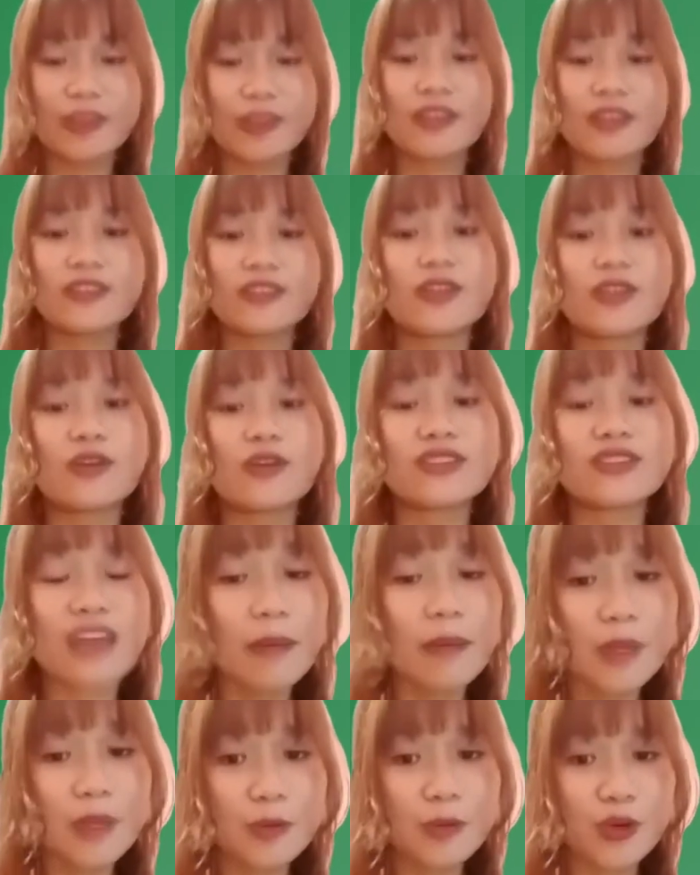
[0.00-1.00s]
So, step
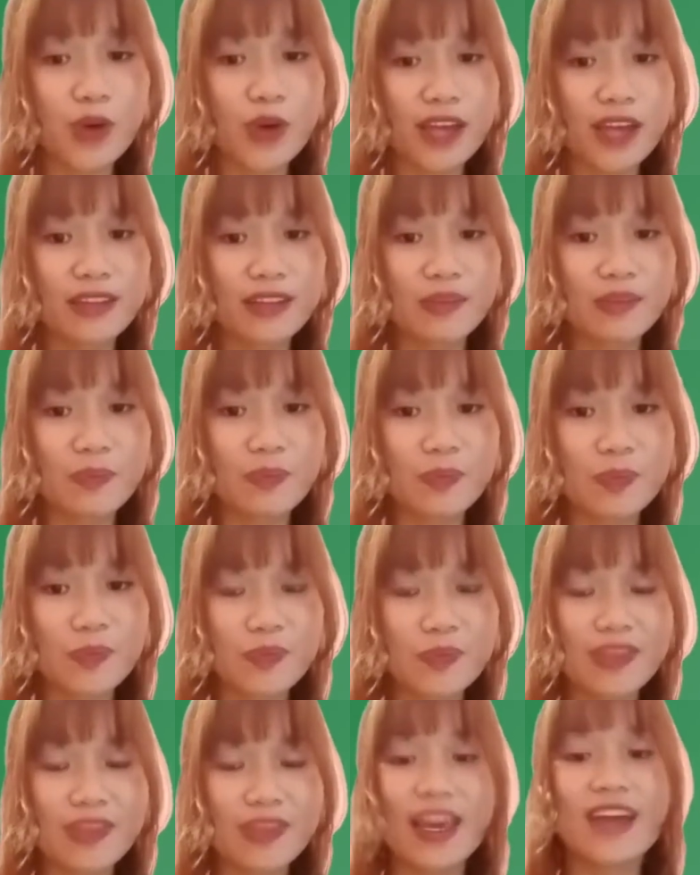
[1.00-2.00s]
number
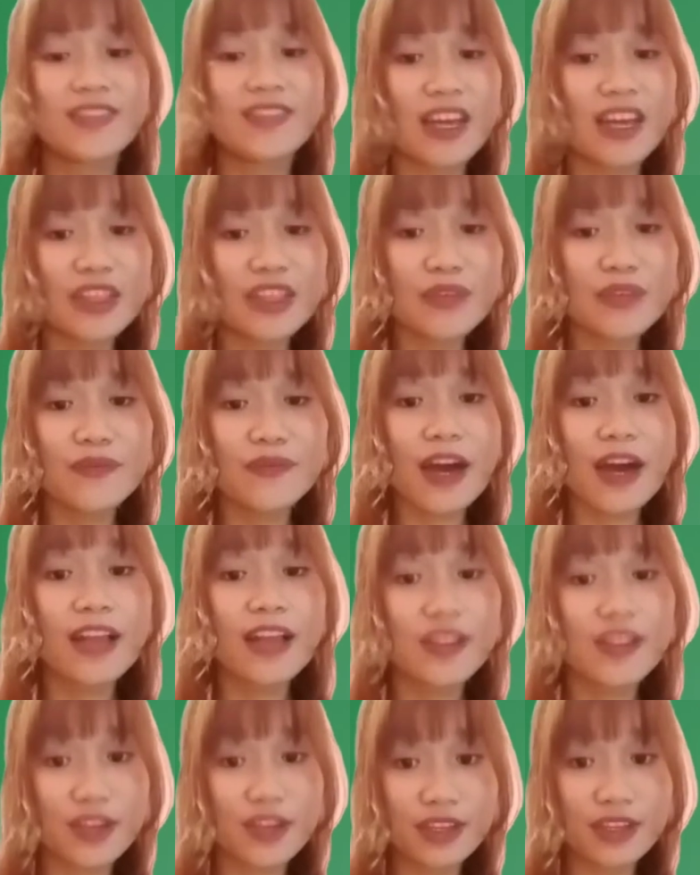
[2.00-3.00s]
1, identify
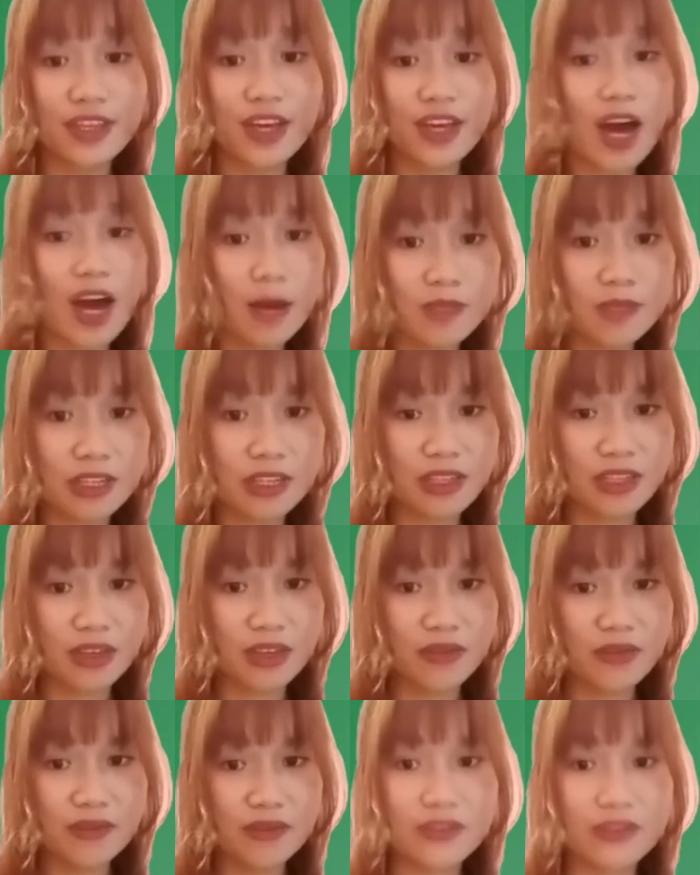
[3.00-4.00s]
learning
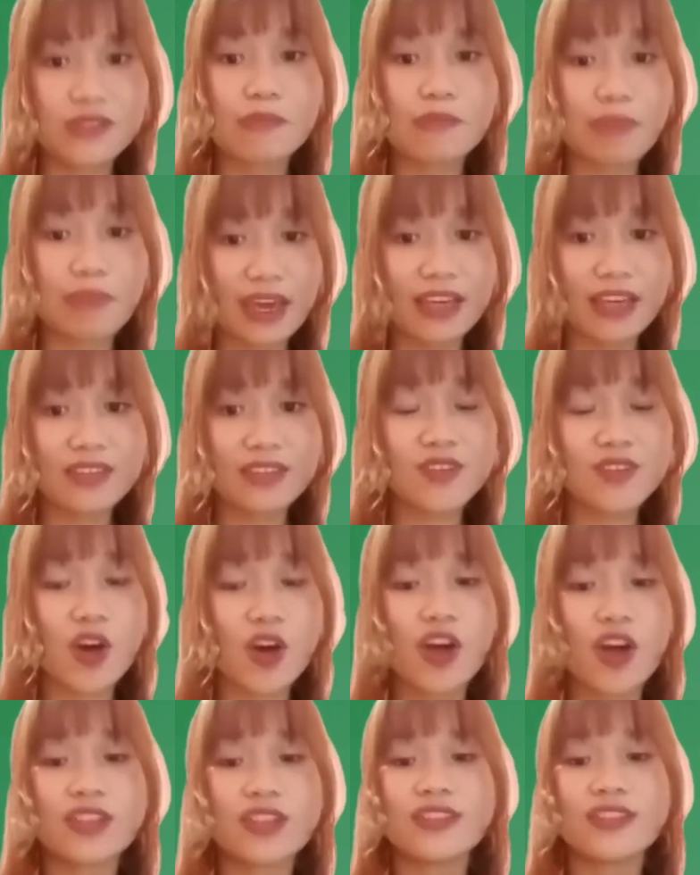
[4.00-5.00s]
objectives based
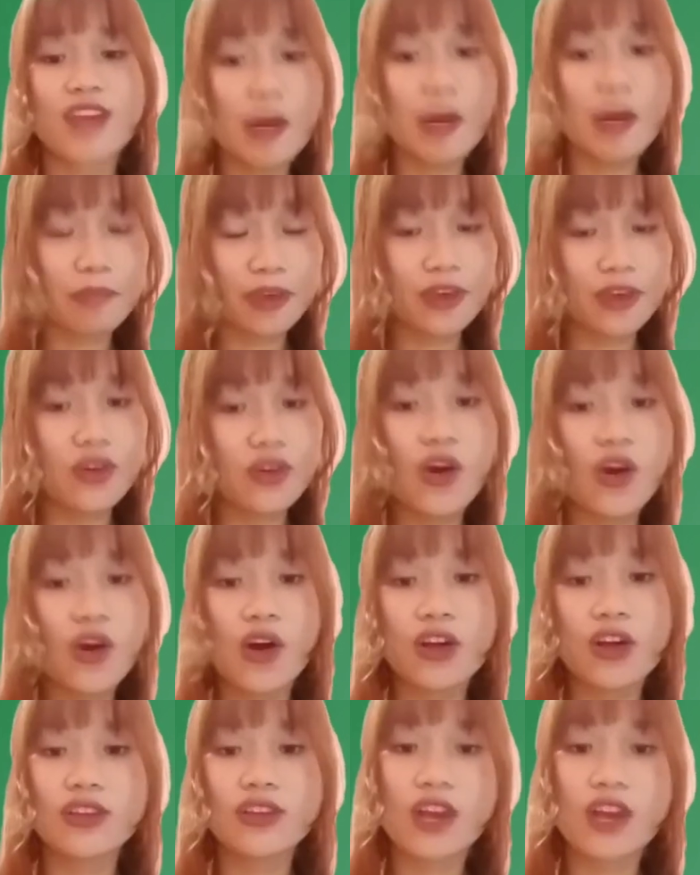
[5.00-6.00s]
on a topic
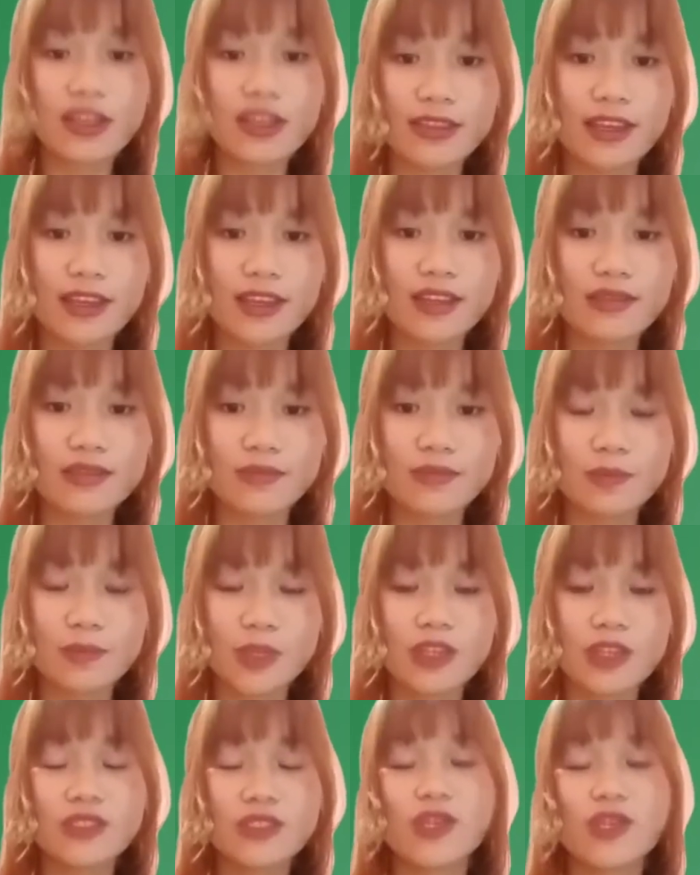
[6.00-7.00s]
or content.
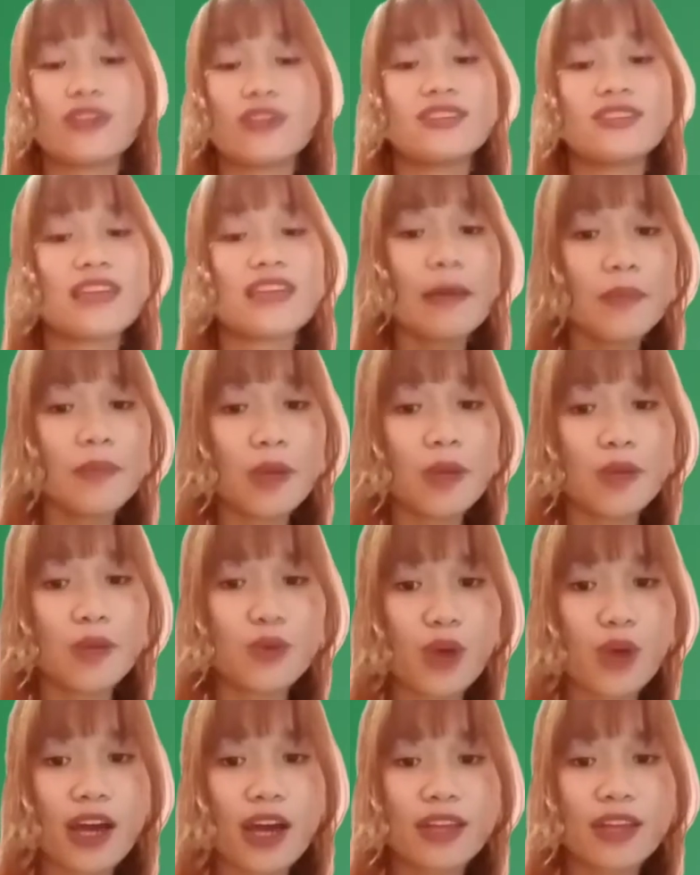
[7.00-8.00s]
So, in step number
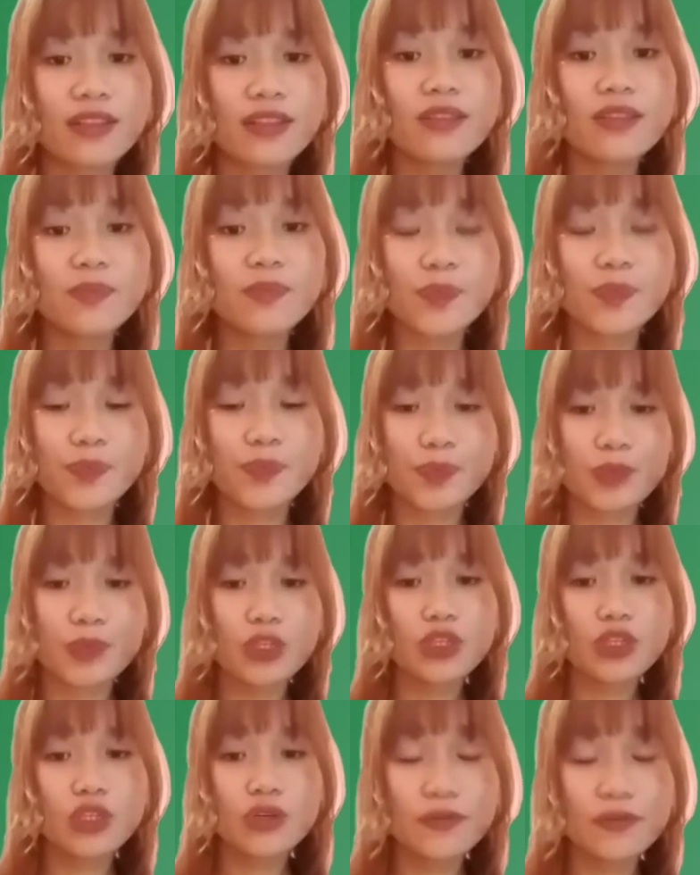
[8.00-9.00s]
1,
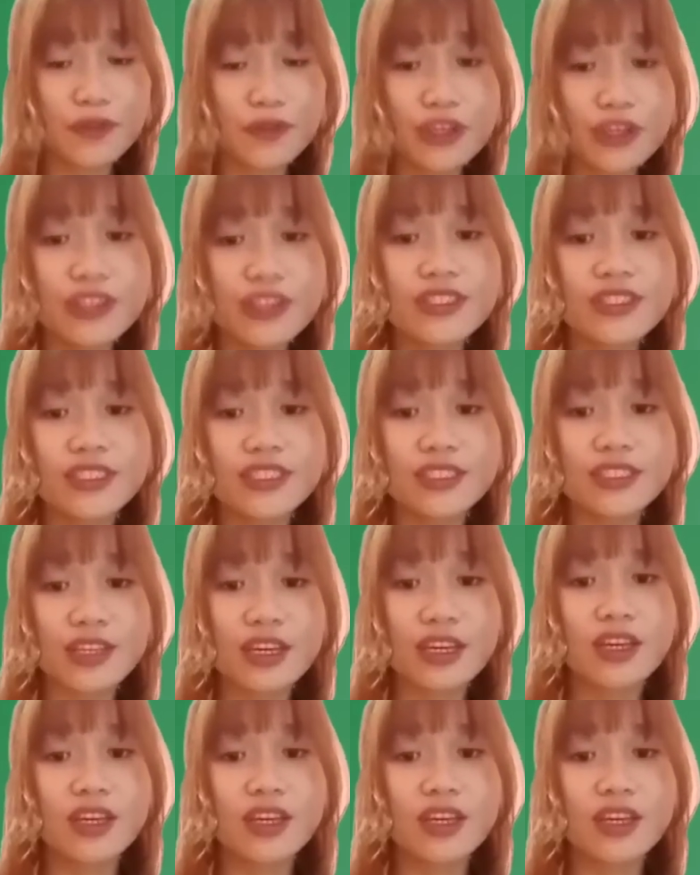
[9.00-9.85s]
first,